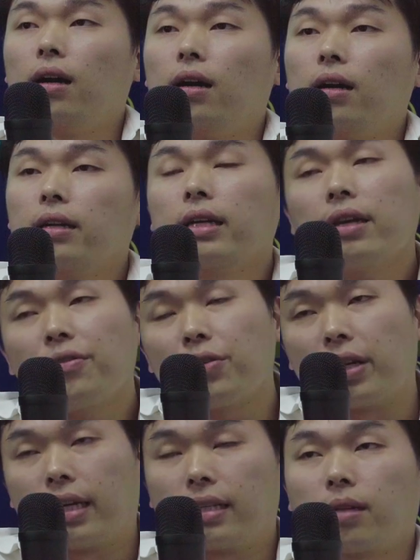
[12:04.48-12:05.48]
Uh, and i give
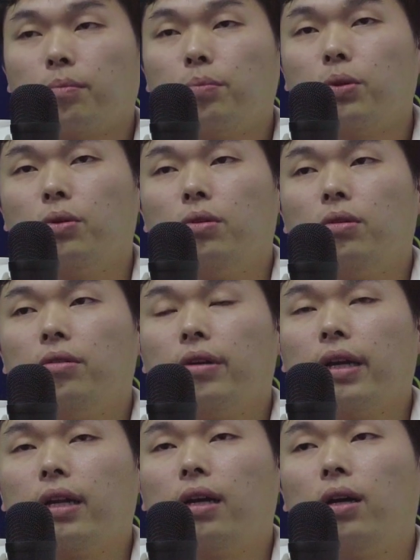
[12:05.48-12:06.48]
you an example,
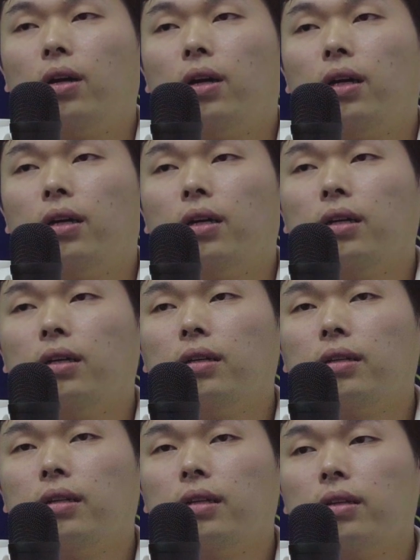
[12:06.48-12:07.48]
right? Uh,
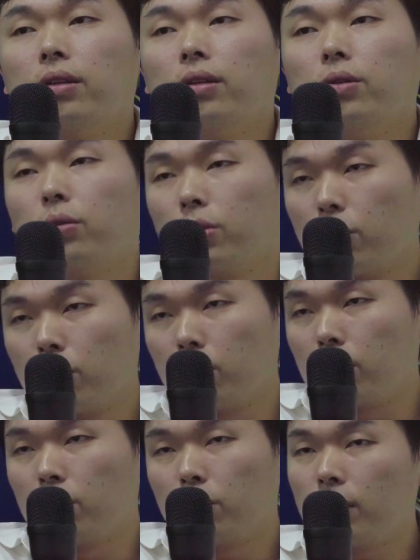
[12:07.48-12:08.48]
you
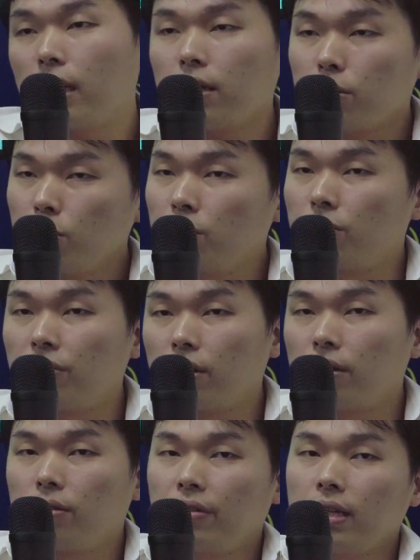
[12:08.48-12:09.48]
you you would uh, you would
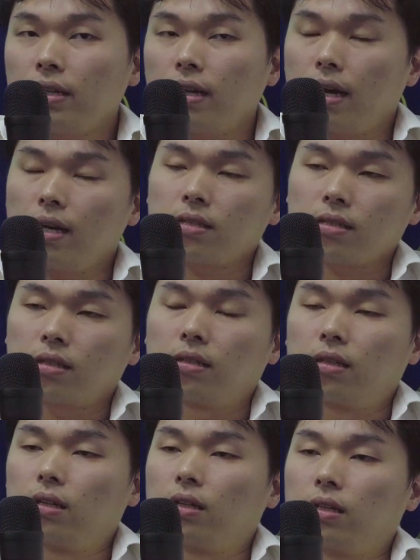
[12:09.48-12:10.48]
rightly ask uh,
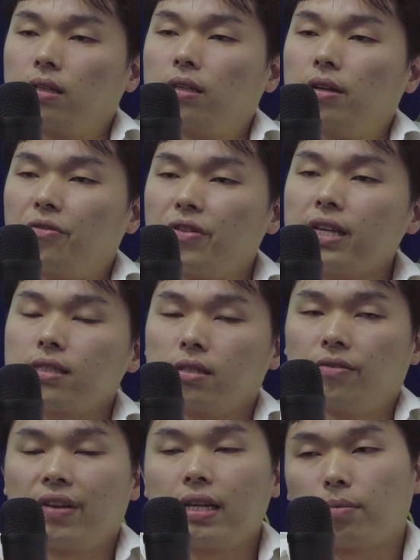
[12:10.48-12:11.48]
uh, and raise
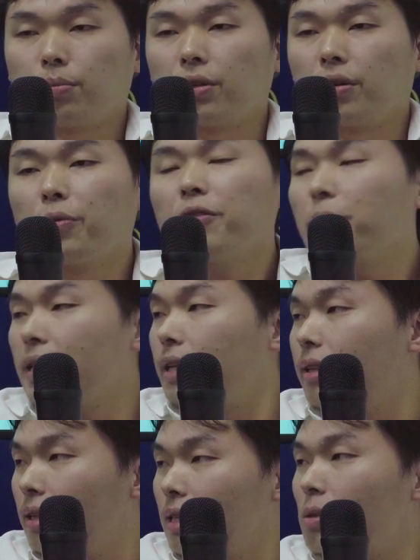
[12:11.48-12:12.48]
a valid point. Right? We've been
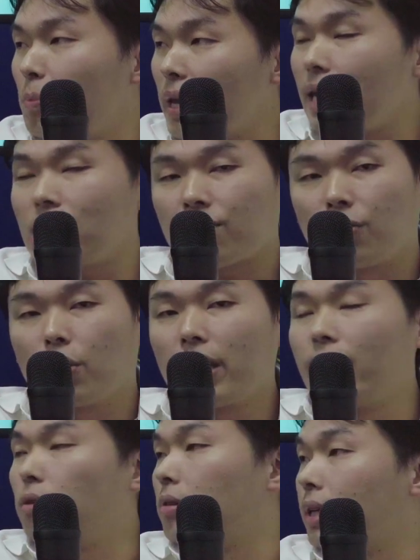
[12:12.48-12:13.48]
in this place for
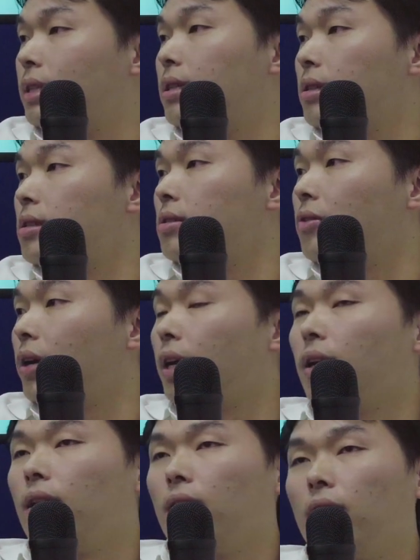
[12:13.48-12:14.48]
eight to nine years,
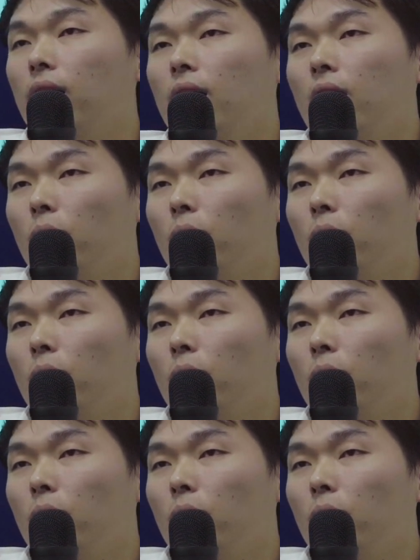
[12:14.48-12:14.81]
right? right?